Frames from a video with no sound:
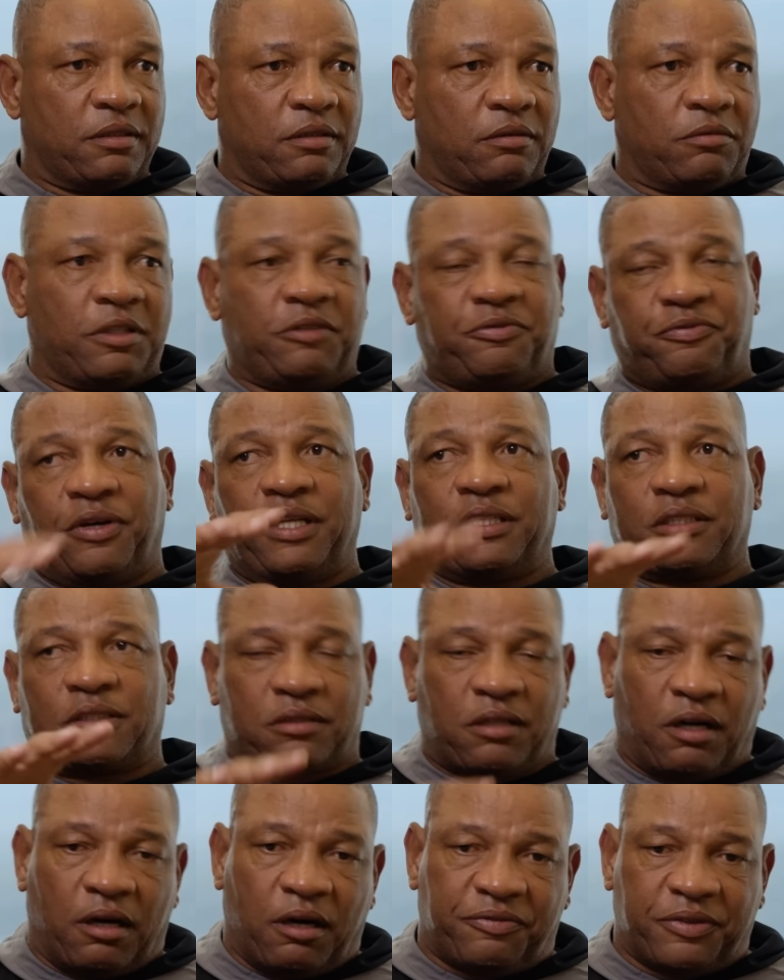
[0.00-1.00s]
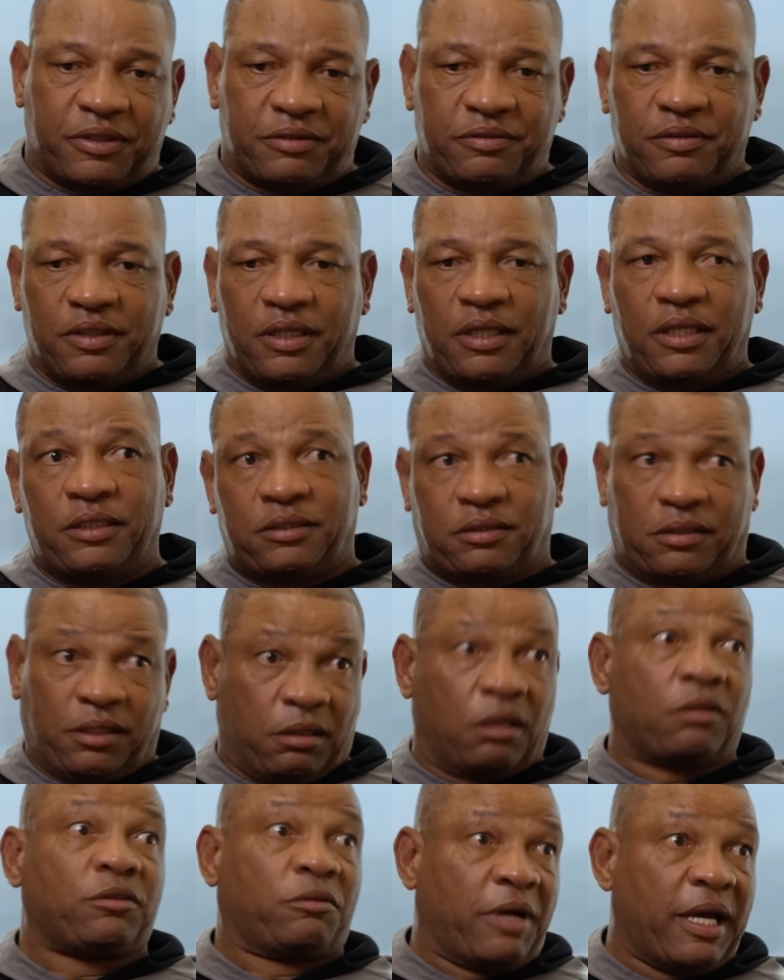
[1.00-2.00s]
We finished golfing. He's
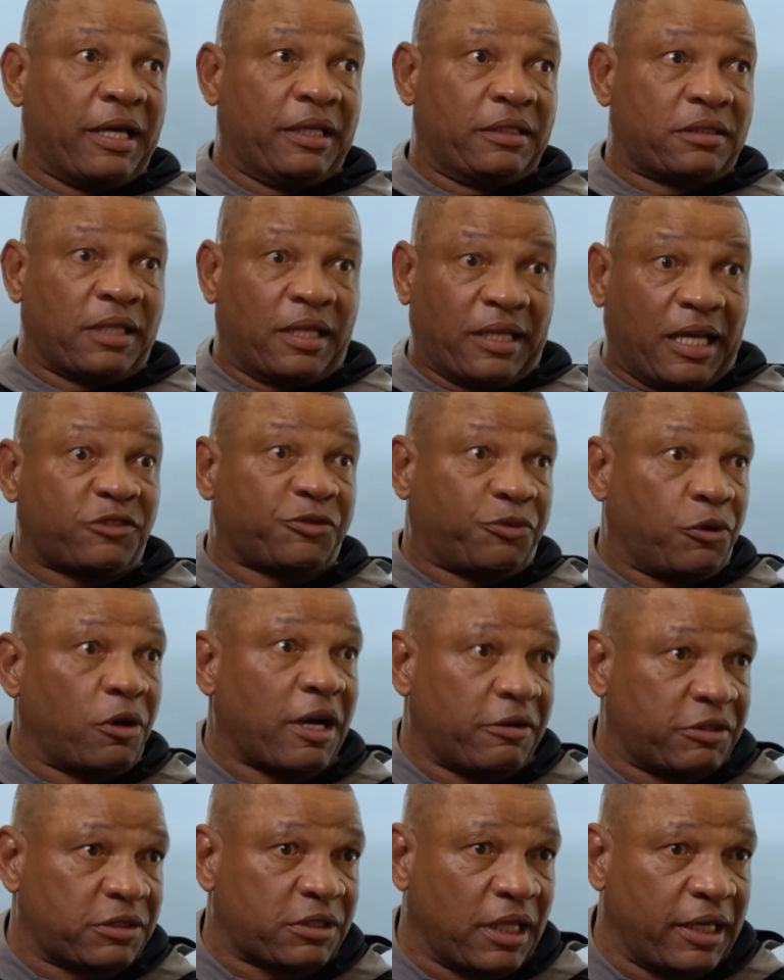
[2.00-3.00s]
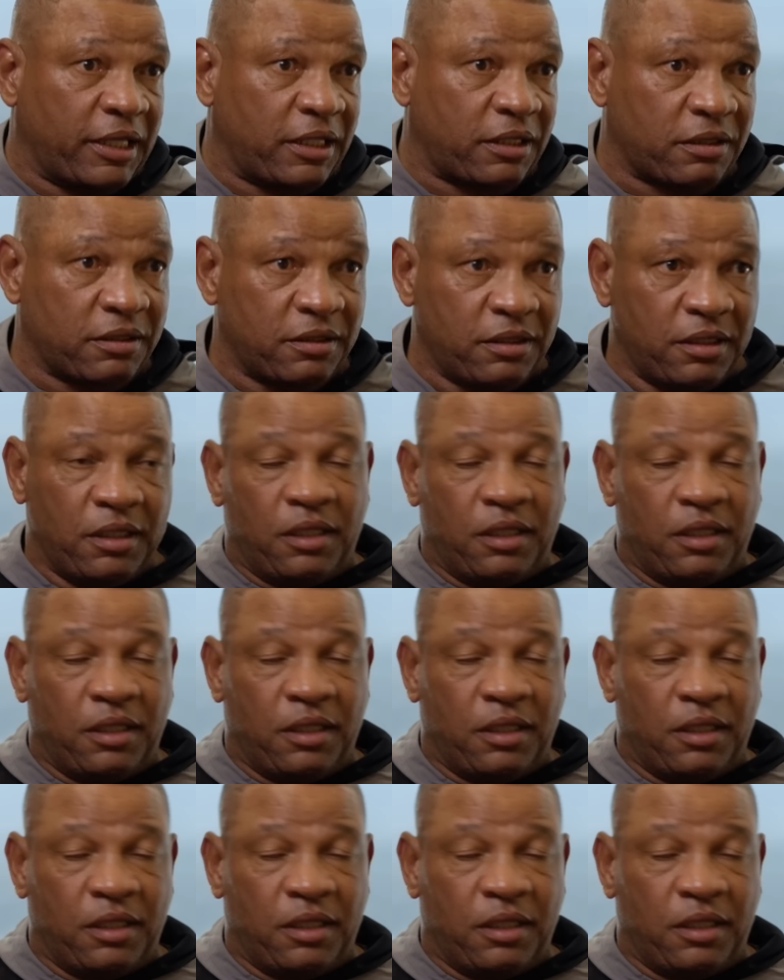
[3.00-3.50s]
still on the range. Now that's four hours later.